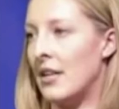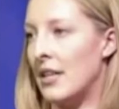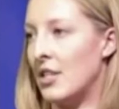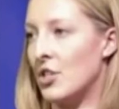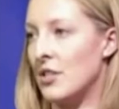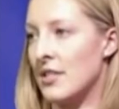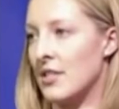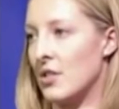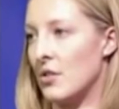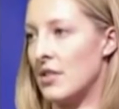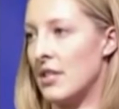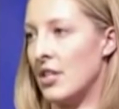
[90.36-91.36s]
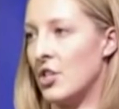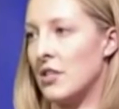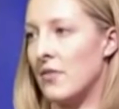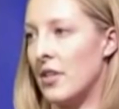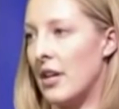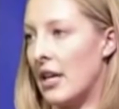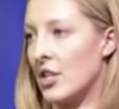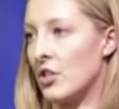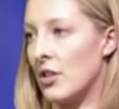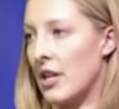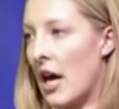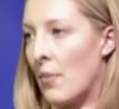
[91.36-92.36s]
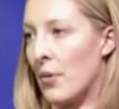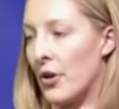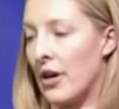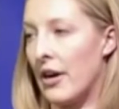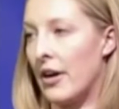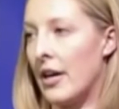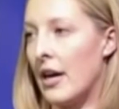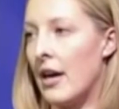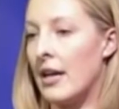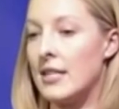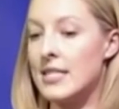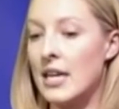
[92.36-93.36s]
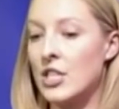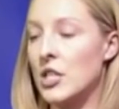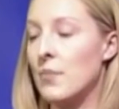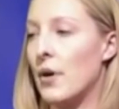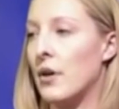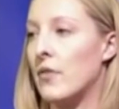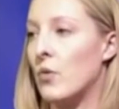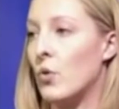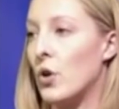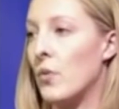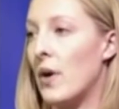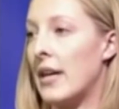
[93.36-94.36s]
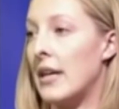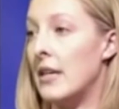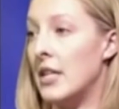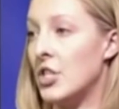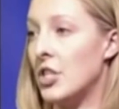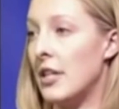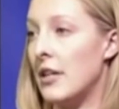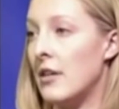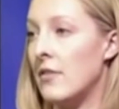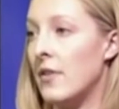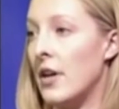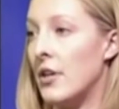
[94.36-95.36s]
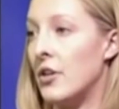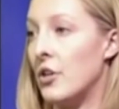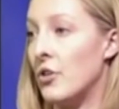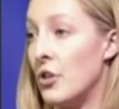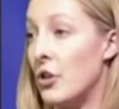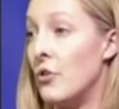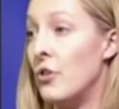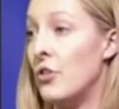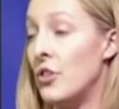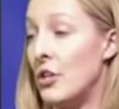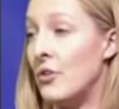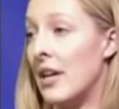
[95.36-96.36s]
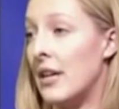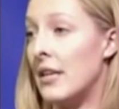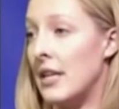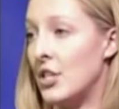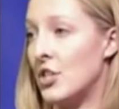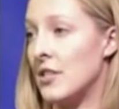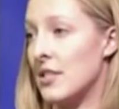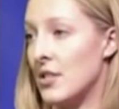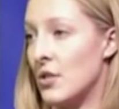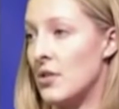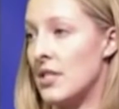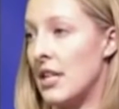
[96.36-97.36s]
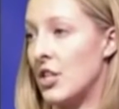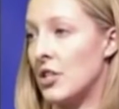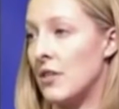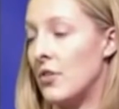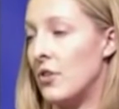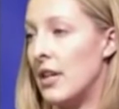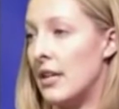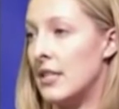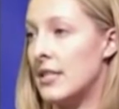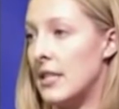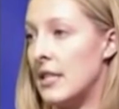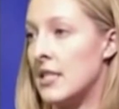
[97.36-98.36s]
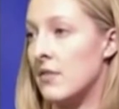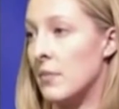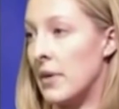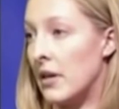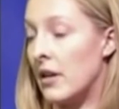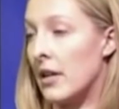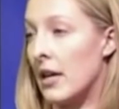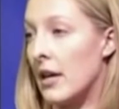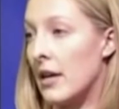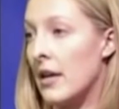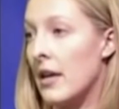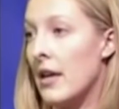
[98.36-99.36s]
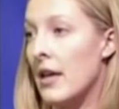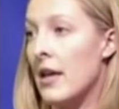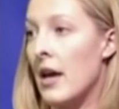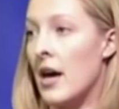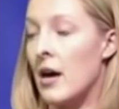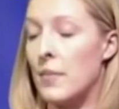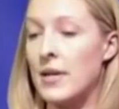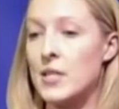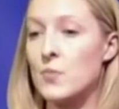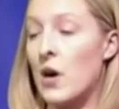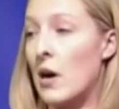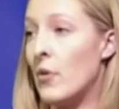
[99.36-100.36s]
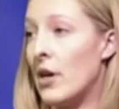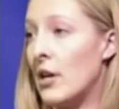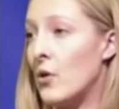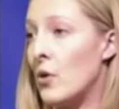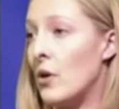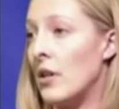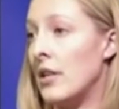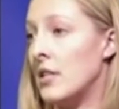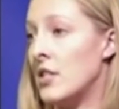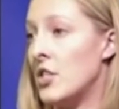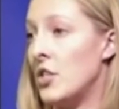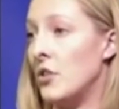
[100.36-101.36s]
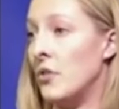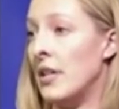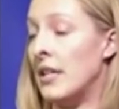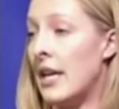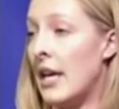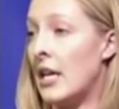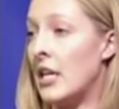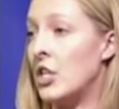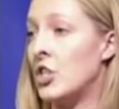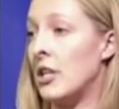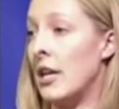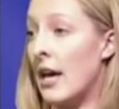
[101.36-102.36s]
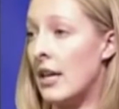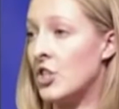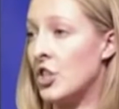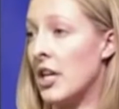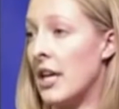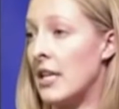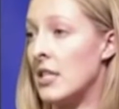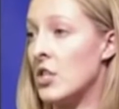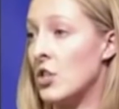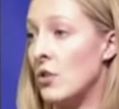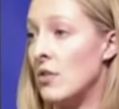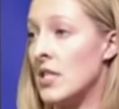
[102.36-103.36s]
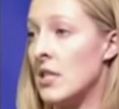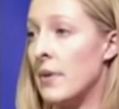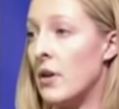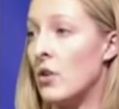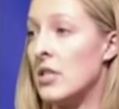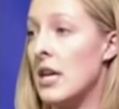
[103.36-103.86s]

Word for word: Nations Association of the National Capital Area. And it's actually part of a worldwide initiative under the, the United Nations Association of the United States of America. Mm-hmm. um, its primary goal is to engage and educate students about